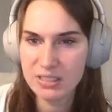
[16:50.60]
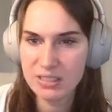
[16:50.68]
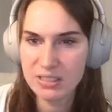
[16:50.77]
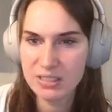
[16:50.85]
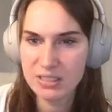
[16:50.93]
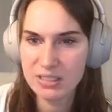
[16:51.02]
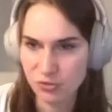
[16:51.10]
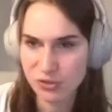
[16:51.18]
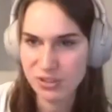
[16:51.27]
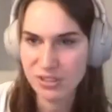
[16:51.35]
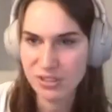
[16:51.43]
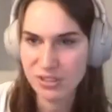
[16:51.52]

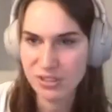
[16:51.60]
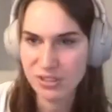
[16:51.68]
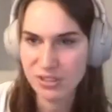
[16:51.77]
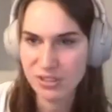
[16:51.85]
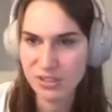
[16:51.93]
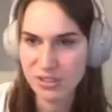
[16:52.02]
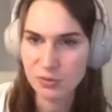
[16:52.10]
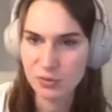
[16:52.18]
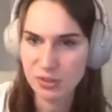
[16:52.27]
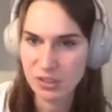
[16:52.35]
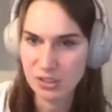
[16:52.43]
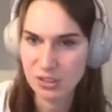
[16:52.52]
modules that they have. So
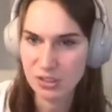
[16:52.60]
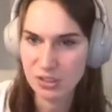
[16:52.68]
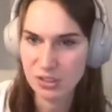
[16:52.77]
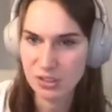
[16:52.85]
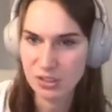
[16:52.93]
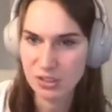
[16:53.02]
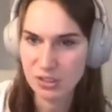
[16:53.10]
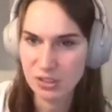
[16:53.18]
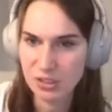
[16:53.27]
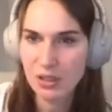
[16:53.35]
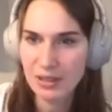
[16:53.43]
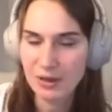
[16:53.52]
they
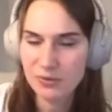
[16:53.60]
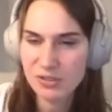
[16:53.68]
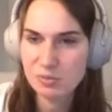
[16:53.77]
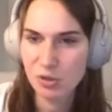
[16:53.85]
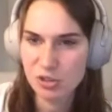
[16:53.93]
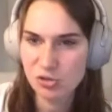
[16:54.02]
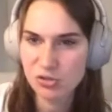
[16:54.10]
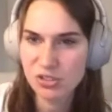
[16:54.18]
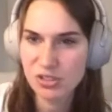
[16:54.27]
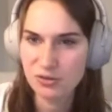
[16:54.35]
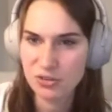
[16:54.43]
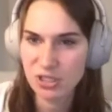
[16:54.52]
allow these modules to
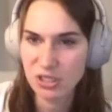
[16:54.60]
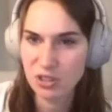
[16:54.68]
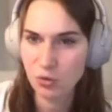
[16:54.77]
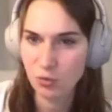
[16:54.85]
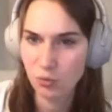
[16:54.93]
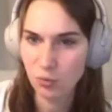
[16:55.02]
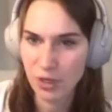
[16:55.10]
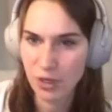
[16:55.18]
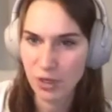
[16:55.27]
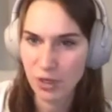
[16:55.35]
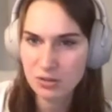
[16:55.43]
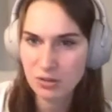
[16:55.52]
either take
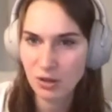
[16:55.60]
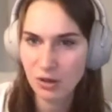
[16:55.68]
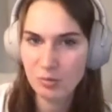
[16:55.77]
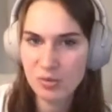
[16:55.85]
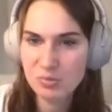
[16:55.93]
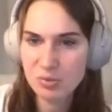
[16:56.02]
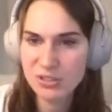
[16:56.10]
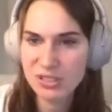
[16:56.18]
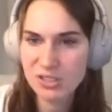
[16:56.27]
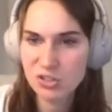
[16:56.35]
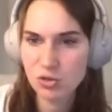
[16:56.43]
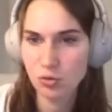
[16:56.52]
one input
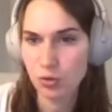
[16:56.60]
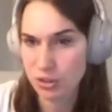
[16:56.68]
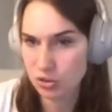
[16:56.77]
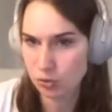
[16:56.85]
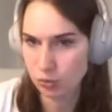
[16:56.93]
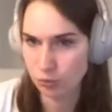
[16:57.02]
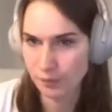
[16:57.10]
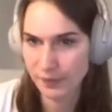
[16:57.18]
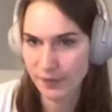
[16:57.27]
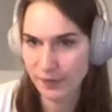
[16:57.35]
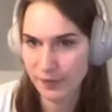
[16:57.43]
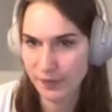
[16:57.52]
tensor or two
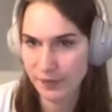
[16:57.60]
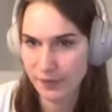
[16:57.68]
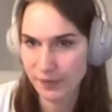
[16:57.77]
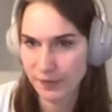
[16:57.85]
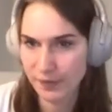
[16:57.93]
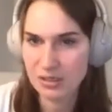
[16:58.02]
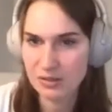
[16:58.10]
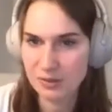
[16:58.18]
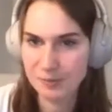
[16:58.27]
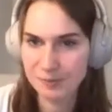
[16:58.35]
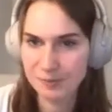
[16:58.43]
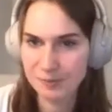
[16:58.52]
and then concatenate.
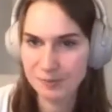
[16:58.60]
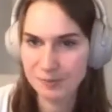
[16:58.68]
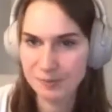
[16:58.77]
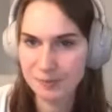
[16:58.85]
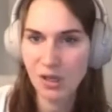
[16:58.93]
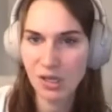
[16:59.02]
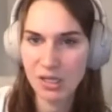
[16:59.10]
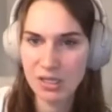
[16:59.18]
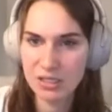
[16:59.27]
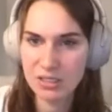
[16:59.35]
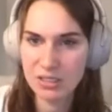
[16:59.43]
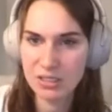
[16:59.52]

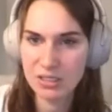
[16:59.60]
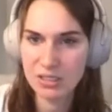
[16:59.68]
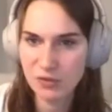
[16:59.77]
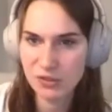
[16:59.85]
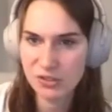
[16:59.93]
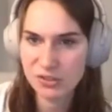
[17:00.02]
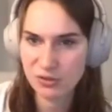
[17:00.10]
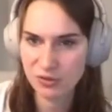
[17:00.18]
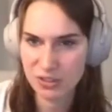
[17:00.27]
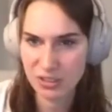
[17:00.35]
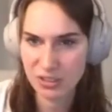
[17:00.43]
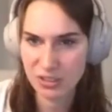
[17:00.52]
And these are the
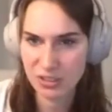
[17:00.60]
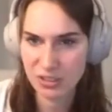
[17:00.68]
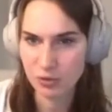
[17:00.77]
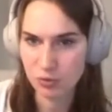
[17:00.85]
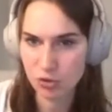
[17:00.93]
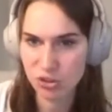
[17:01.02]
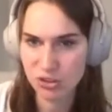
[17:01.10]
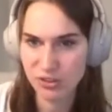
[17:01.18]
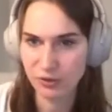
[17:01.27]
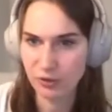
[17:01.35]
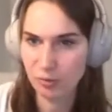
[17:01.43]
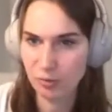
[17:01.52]
types of convolutions that
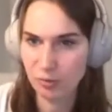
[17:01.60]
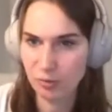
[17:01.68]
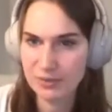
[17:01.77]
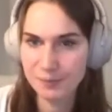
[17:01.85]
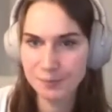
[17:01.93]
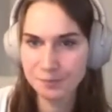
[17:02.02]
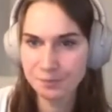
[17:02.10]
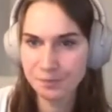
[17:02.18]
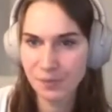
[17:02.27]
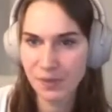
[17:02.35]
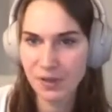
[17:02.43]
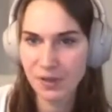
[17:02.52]
are applied,
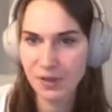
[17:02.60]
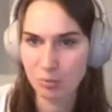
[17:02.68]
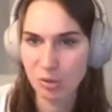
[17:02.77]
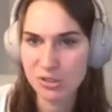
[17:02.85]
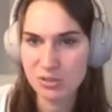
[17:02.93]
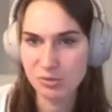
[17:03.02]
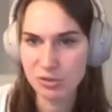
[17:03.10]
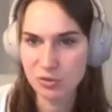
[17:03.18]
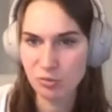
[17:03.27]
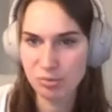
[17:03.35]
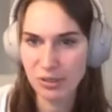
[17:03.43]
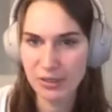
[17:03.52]
that are possible to
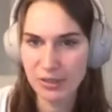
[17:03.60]
apply,